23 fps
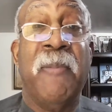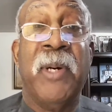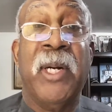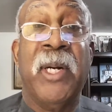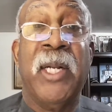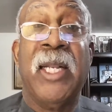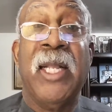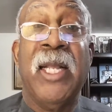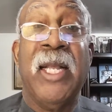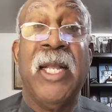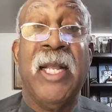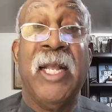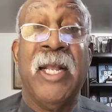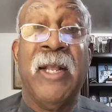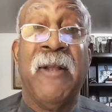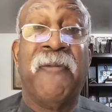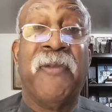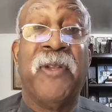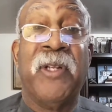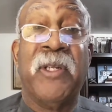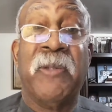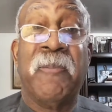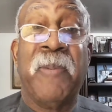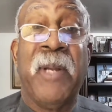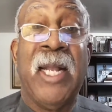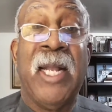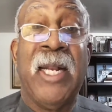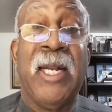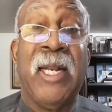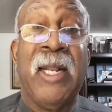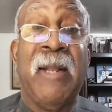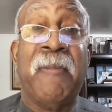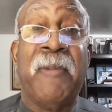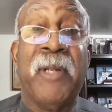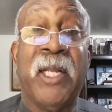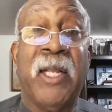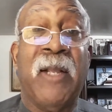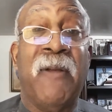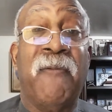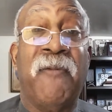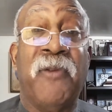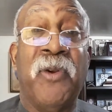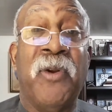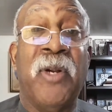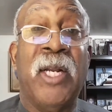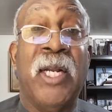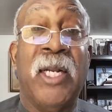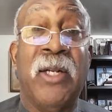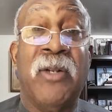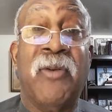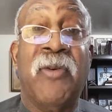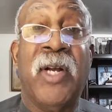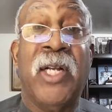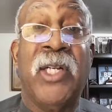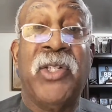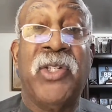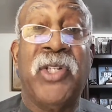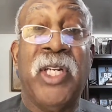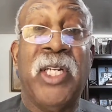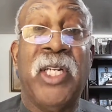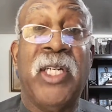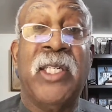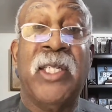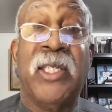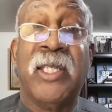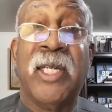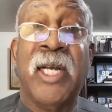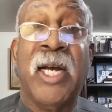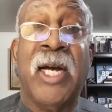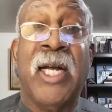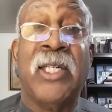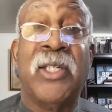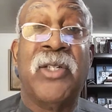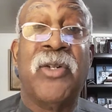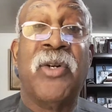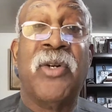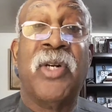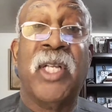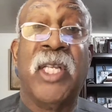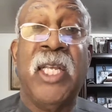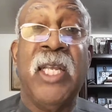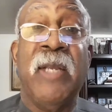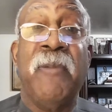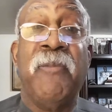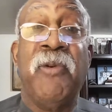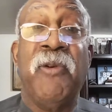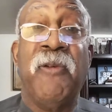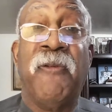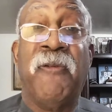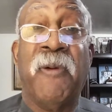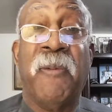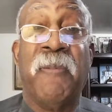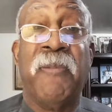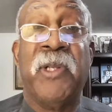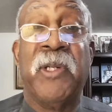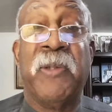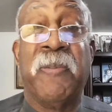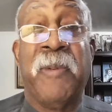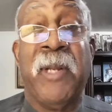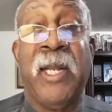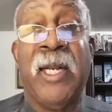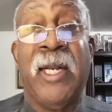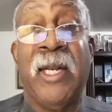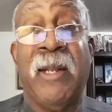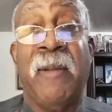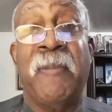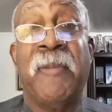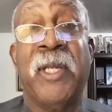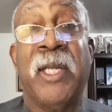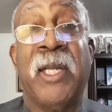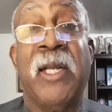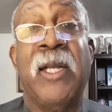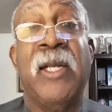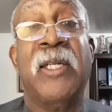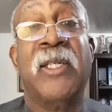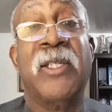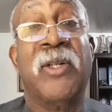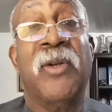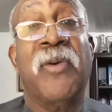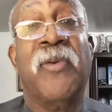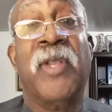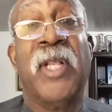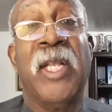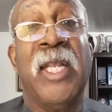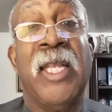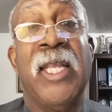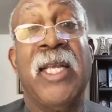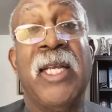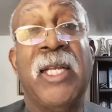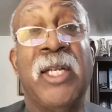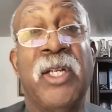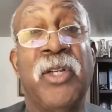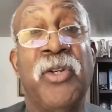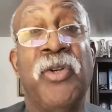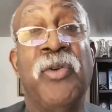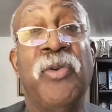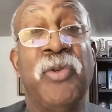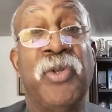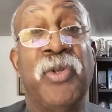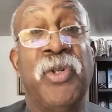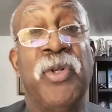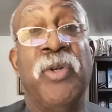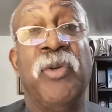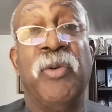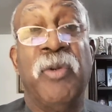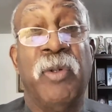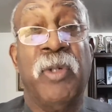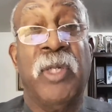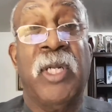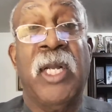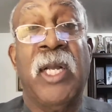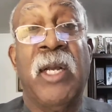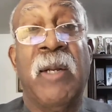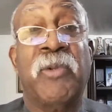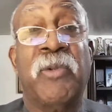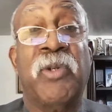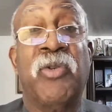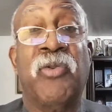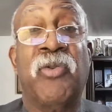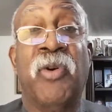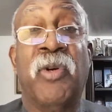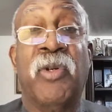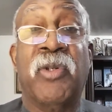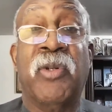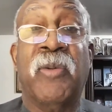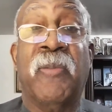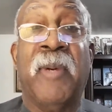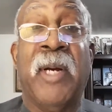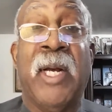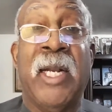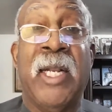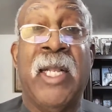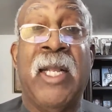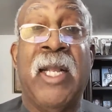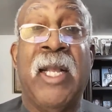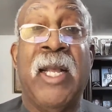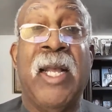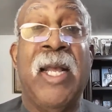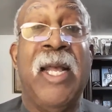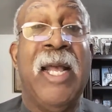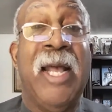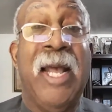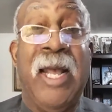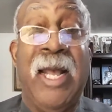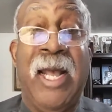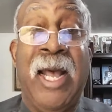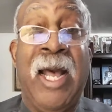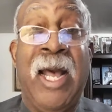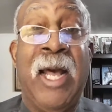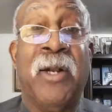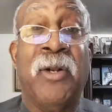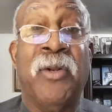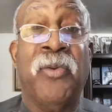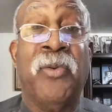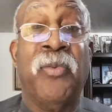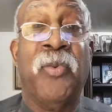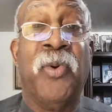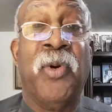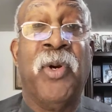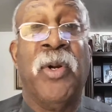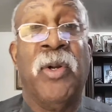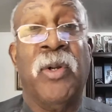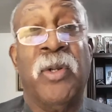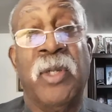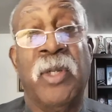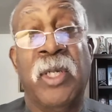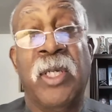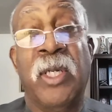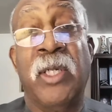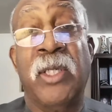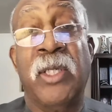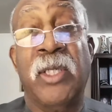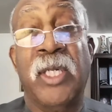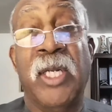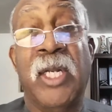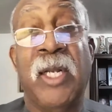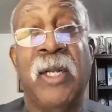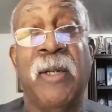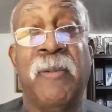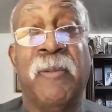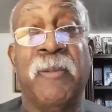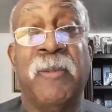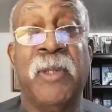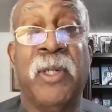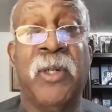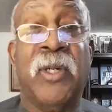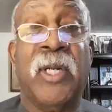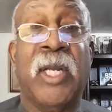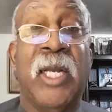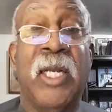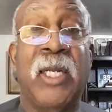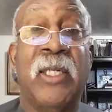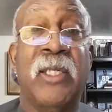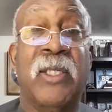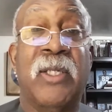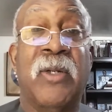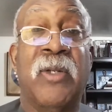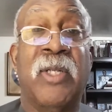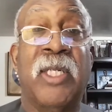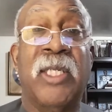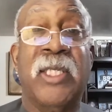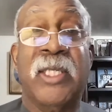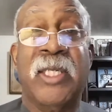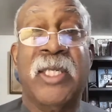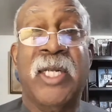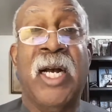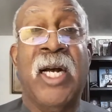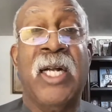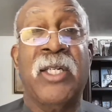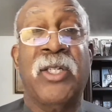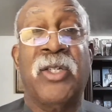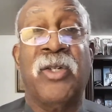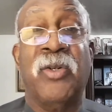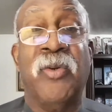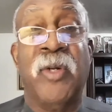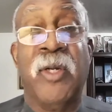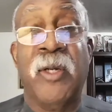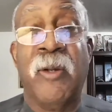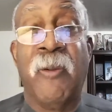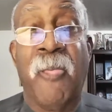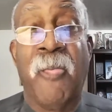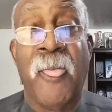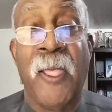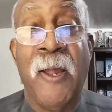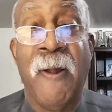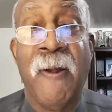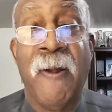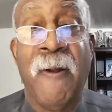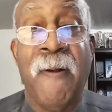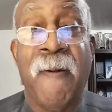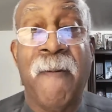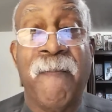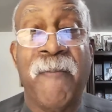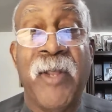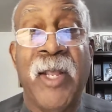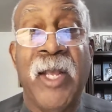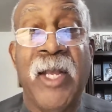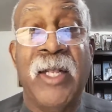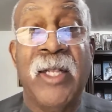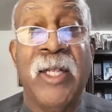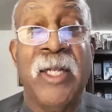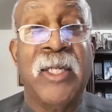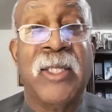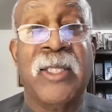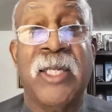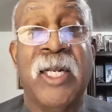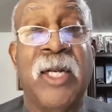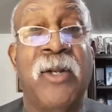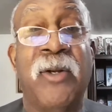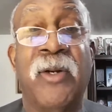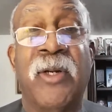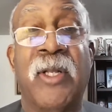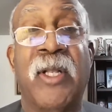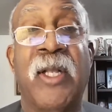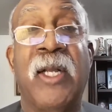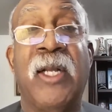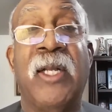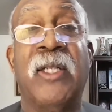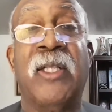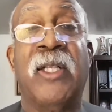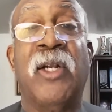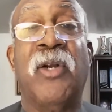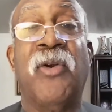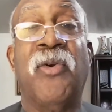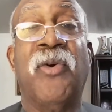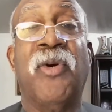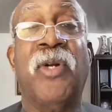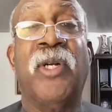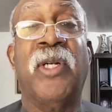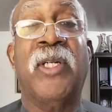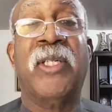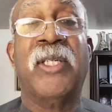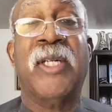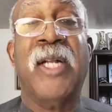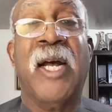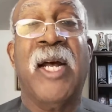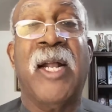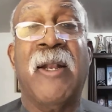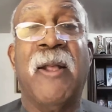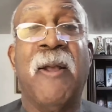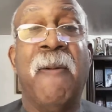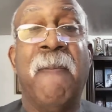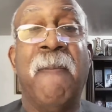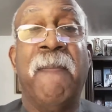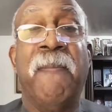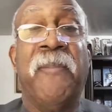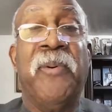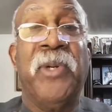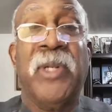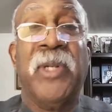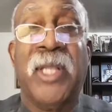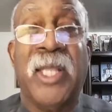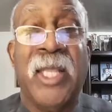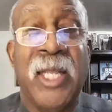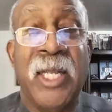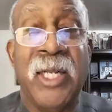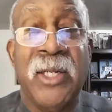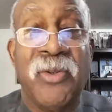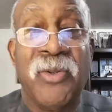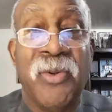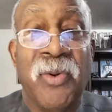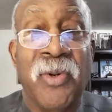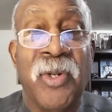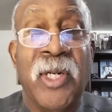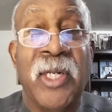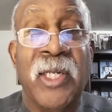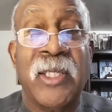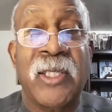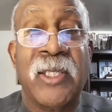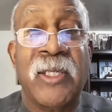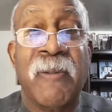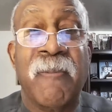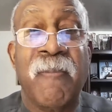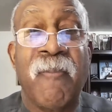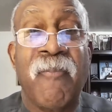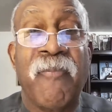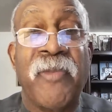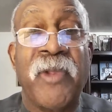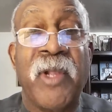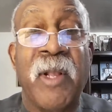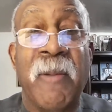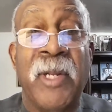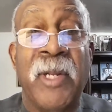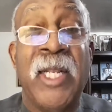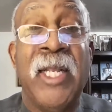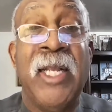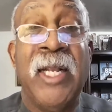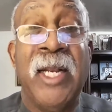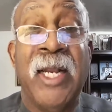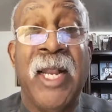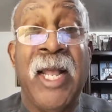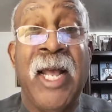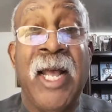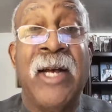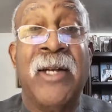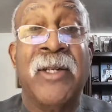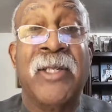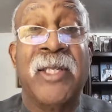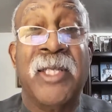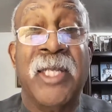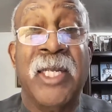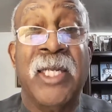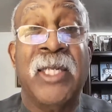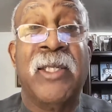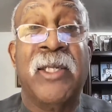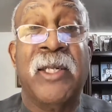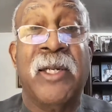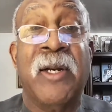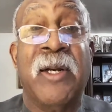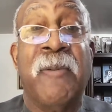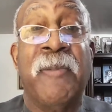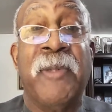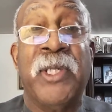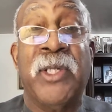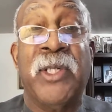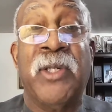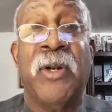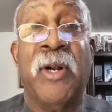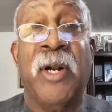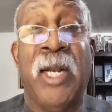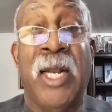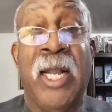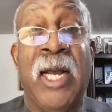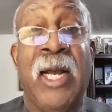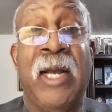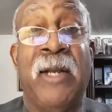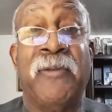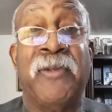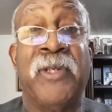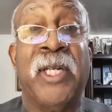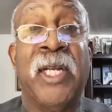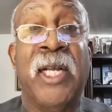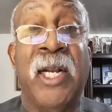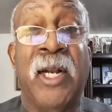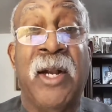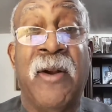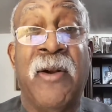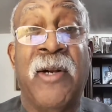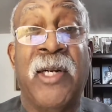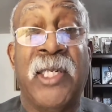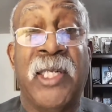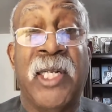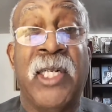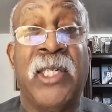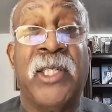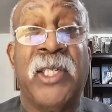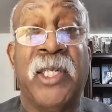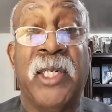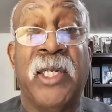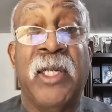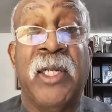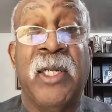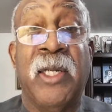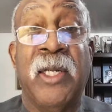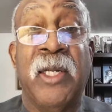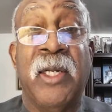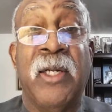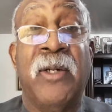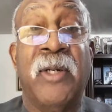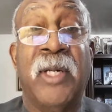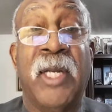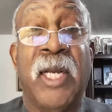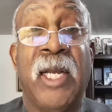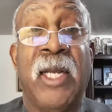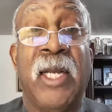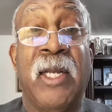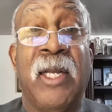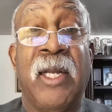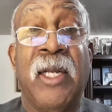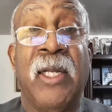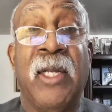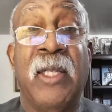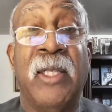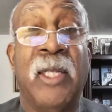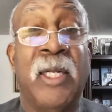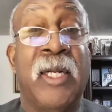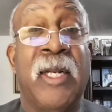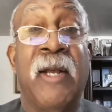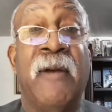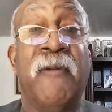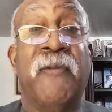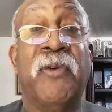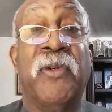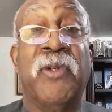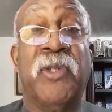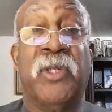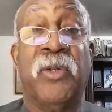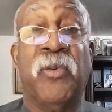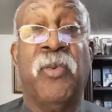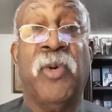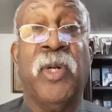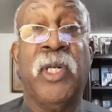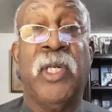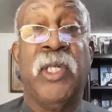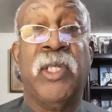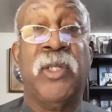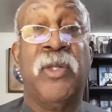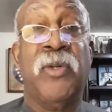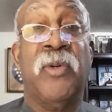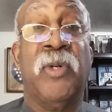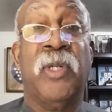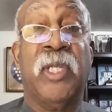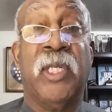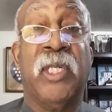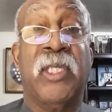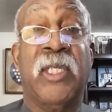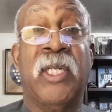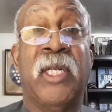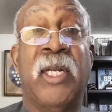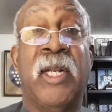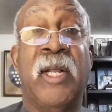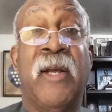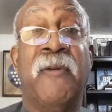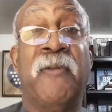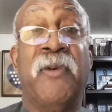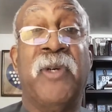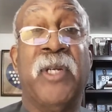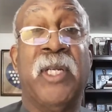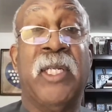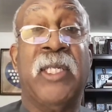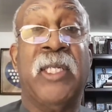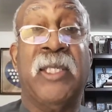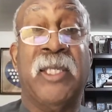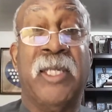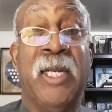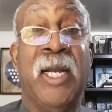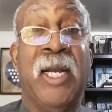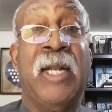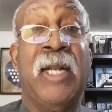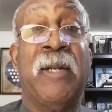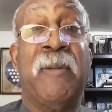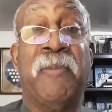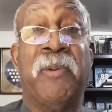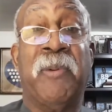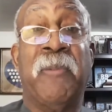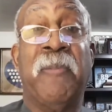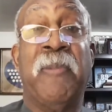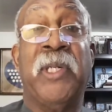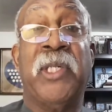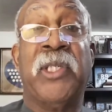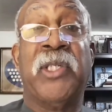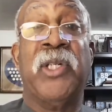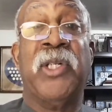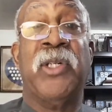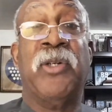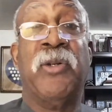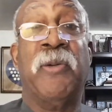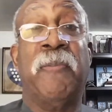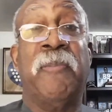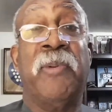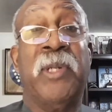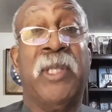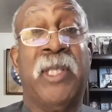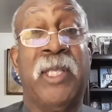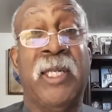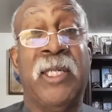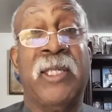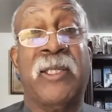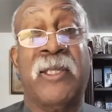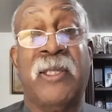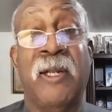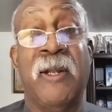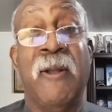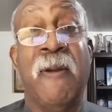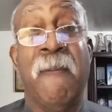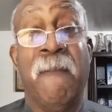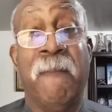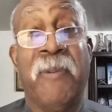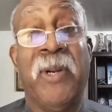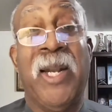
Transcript: But if this pandemic, if you're in Christ Jesus, God is going to keep you from this pandemic so that he can use you to help to draw somebody out of the world unto him. Okay, so this is God's doing. Huh? This look, the Lord does not put things on us, but he allows things to come into our lives to get our attention. Okay, the devil is the one that's doing this. The devil has gotten permission to put this